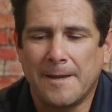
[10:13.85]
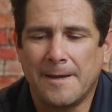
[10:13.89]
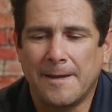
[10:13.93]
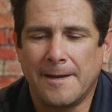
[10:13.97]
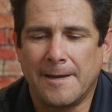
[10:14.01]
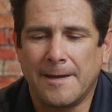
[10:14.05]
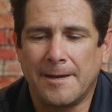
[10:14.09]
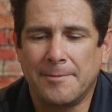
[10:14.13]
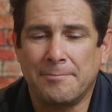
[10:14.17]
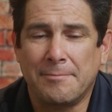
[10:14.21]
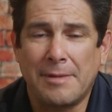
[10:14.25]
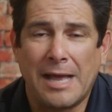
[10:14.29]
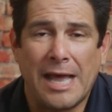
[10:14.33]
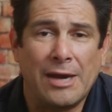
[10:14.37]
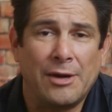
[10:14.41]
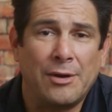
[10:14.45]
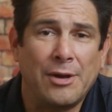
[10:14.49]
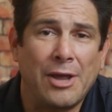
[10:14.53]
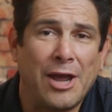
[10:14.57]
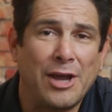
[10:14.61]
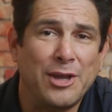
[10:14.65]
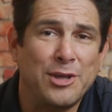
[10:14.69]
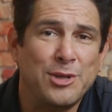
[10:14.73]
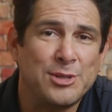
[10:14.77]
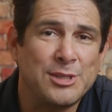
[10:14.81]
I don't
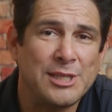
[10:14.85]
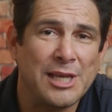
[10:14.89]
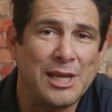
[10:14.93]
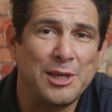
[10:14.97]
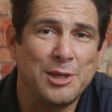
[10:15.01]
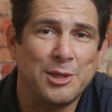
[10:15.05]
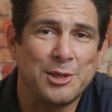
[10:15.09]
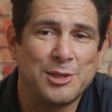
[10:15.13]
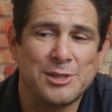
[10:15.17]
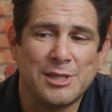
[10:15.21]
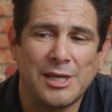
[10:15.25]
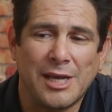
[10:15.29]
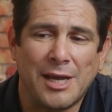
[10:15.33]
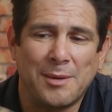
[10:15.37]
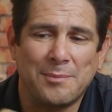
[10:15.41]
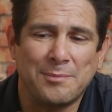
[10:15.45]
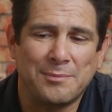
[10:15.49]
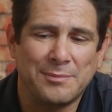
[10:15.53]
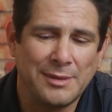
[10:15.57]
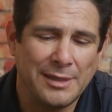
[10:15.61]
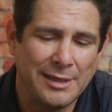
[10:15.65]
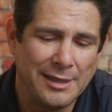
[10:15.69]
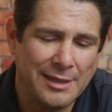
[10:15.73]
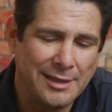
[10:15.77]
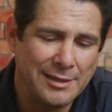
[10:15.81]
know how you set yours up.
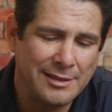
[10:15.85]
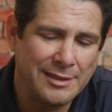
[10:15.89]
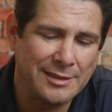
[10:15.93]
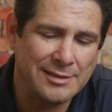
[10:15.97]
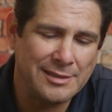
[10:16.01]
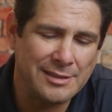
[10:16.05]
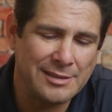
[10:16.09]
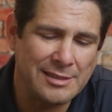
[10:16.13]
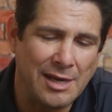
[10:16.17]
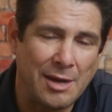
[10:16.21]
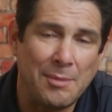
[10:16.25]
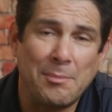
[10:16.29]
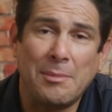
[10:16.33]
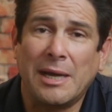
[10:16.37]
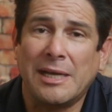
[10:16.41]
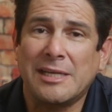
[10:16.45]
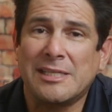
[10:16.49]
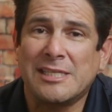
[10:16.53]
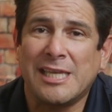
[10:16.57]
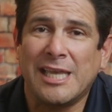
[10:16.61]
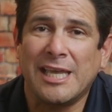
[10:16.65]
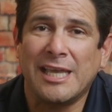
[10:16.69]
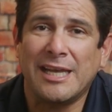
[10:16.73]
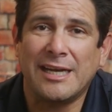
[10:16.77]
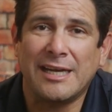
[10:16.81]
This is how
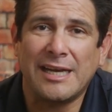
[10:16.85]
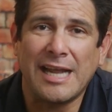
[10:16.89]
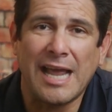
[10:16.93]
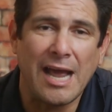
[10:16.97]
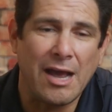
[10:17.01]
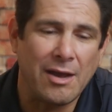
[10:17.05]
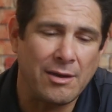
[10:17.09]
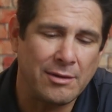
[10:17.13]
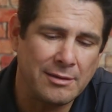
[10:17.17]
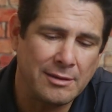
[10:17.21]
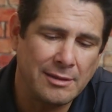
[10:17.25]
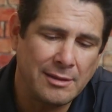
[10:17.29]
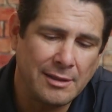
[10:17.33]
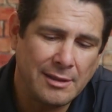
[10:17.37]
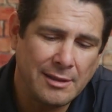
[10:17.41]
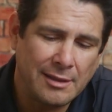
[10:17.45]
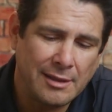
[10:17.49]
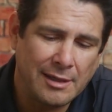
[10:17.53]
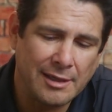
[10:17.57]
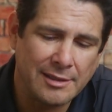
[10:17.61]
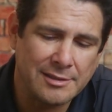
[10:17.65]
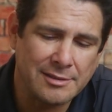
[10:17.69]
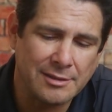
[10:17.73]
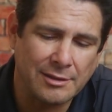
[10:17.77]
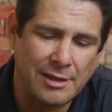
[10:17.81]
mine's kitted out.
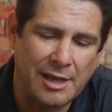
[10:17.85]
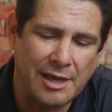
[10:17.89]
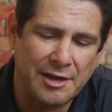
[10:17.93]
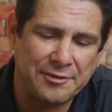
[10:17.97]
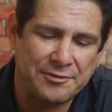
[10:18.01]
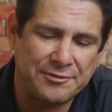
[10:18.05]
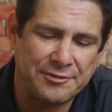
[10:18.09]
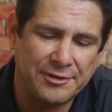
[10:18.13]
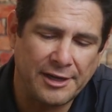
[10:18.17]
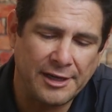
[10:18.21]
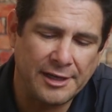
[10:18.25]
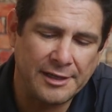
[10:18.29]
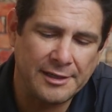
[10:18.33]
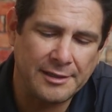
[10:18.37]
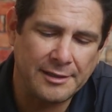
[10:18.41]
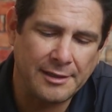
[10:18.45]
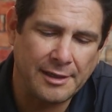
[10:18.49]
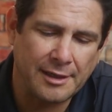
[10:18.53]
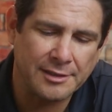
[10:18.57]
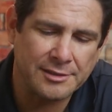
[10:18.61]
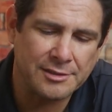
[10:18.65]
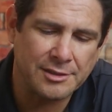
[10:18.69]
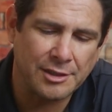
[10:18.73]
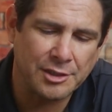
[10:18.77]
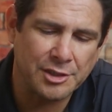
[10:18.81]
It's a lot of fun.
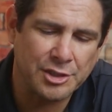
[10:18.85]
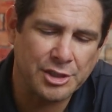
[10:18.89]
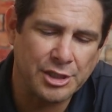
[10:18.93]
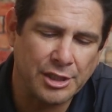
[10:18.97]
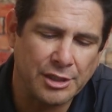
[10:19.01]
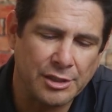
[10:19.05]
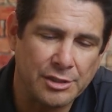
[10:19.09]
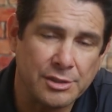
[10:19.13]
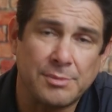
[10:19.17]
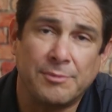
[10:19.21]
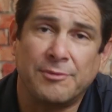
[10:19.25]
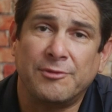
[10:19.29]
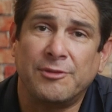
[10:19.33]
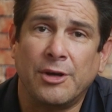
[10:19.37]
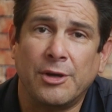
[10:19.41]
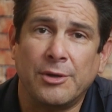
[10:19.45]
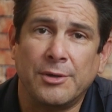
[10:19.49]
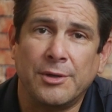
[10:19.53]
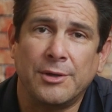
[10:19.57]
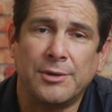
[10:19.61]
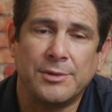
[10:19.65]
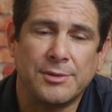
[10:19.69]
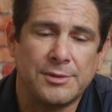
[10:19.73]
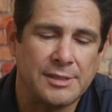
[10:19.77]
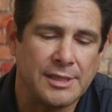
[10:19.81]
I'll start sharing some
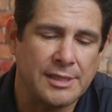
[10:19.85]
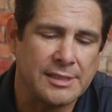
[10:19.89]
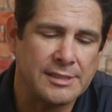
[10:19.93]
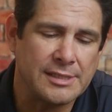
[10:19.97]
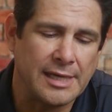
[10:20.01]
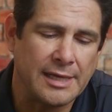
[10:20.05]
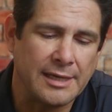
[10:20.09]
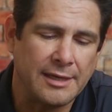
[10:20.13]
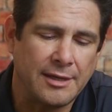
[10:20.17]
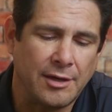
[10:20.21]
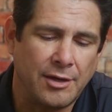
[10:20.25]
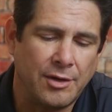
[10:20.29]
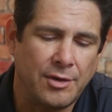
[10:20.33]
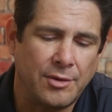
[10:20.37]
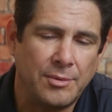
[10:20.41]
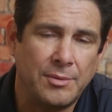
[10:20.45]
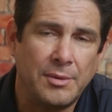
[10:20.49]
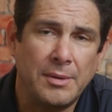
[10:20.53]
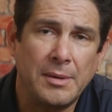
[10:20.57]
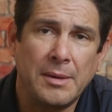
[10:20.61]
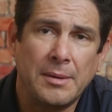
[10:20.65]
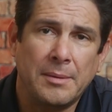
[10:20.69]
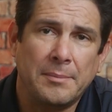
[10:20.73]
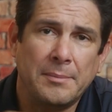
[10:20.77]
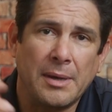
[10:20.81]
photos as I go.
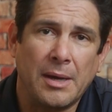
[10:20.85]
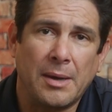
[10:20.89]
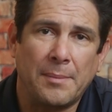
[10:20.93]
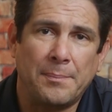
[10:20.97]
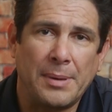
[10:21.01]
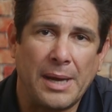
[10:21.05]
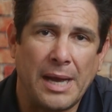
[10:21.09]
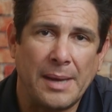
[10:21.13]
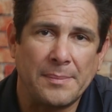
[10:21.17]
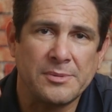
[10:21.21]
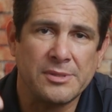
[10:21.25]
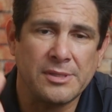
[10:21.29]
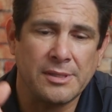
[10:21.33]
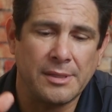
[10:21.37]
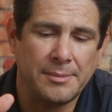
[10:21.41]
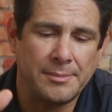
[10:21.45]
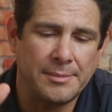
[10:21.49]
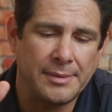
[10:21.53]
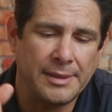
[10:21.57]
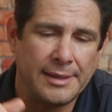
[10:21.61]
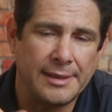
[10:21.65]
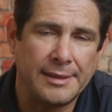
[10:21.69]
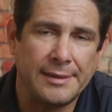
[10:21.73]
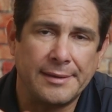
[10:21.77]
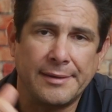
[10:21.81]
I'll pop
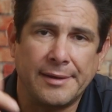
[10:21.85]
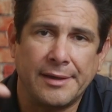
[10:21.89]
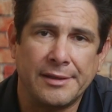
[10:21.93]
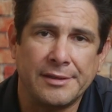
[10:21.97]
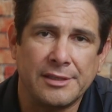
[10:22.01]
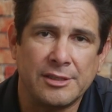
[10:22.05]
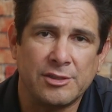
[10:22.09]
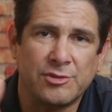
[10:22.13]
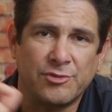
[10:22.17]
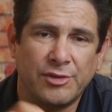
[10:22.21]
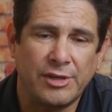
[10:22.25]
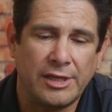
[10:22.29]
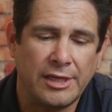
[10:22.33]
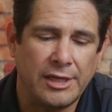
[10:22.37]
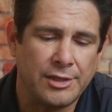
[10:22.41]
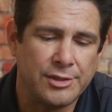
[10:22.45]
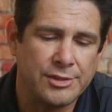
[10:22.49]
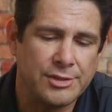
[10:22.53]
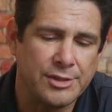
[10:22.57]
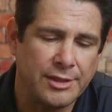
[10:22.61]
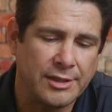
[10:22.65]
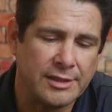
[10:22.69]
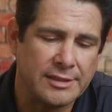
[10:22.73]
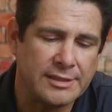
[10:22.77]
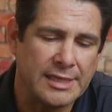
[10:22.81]
some on this video
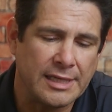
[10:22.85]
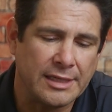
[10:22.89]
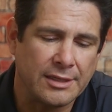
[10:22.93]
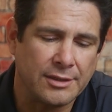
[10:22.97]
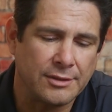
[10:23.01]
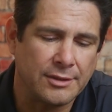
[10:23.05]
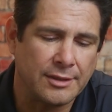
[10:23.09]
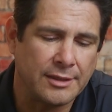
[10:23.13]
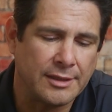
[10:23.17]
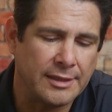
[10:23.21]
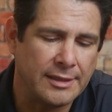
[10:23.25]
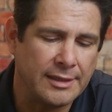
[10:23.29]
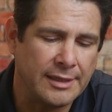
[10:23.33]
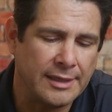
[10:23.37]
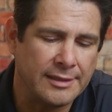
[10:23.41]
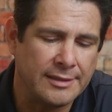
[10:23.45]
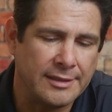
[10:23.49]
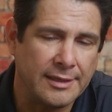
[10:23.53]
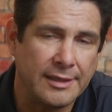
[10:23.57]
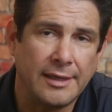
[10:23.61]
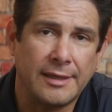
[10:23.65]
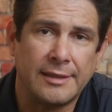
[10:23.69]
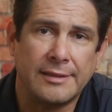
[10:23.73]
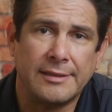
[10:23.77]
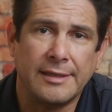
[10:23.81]
so you can take a look at
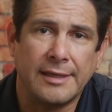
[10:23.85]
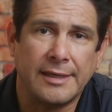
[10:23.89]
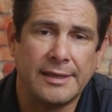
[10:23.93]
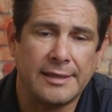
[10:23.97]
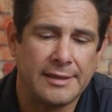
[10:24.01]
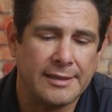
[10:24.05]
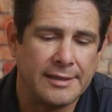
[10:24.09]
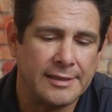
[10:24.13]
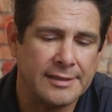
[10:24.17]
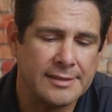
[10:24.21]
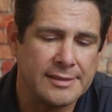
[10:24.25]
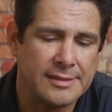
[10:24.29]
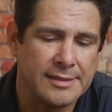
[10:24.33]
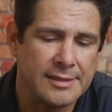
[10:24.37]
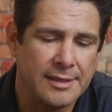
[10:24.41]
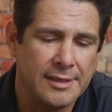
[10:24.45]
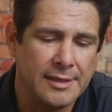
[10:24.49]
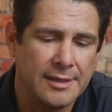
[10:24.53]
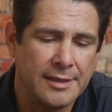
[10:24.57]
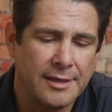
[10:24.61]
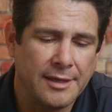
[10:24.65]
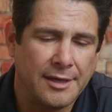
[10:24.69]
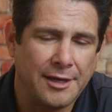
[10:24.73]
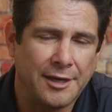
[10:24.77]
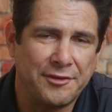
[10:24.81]
the end of this
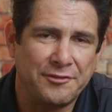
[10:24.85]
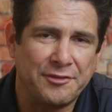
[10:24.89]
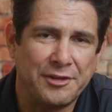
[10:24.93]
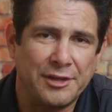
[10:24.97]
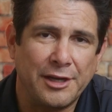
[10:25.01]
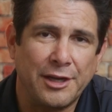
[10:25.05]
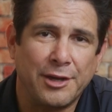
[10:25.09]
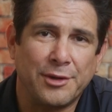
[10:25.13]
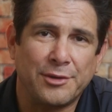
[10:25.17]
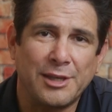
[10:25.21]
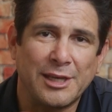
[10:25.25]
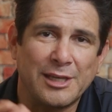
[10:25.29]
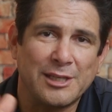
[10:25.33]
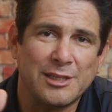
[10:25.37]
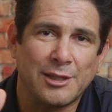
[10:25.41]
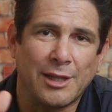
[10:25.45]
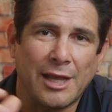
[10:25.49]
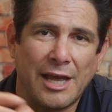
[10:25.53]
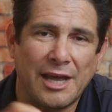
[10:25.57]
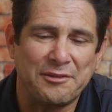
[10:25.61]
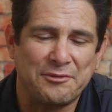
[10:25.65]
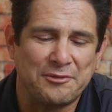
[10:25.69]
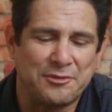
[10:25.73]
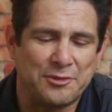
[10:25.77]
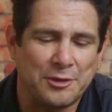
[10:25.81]
video. Thanks a
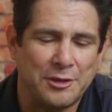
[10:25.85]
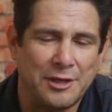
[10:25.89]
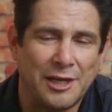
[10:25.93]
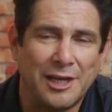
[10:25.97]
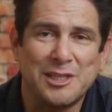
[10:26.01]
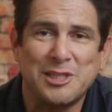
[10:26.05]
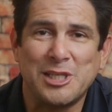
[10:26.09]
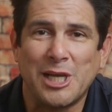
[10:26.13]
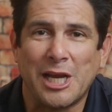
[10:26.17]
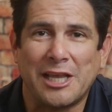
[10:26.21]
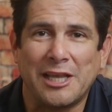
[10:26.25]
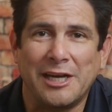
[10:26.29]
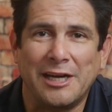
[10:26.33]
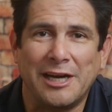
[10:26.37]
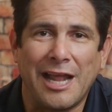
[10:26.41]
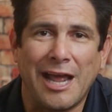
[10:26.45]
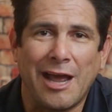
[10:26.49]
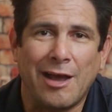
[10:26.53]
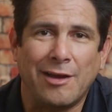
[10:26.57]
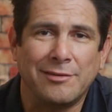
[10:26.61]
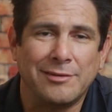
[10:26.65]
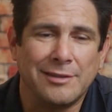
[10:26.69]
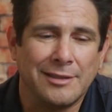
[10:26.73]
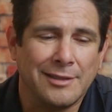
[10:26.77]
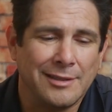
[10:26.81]
lot for checking it
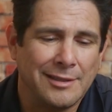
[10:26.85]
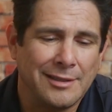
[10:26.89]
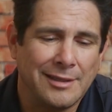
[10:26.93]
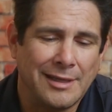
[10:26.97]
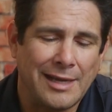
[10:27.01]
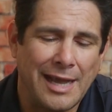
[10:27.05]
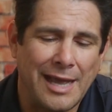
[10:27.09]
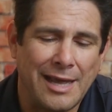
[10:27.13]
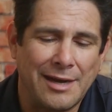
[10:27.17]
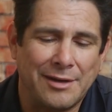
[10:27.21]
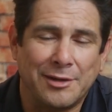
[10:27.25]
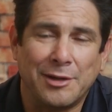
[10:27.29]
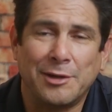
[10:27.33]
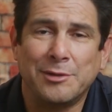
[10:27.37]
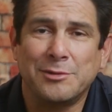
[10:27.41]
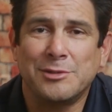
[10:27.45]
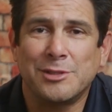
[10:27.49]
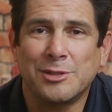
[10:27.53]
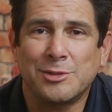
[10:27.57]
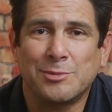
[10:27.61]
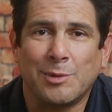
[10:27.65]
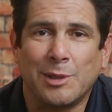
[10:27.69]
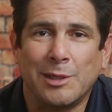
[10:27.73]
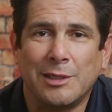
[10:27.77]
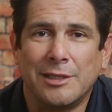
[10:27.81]
out. I don't know,
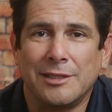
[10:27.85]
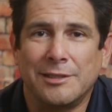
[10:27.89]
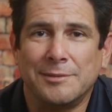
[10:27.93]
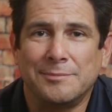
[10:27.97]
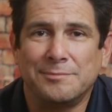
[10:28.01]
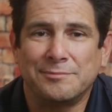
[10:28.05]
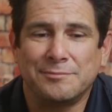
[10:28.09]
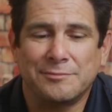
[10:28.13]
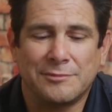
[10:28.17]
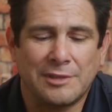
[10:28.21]
just wanted to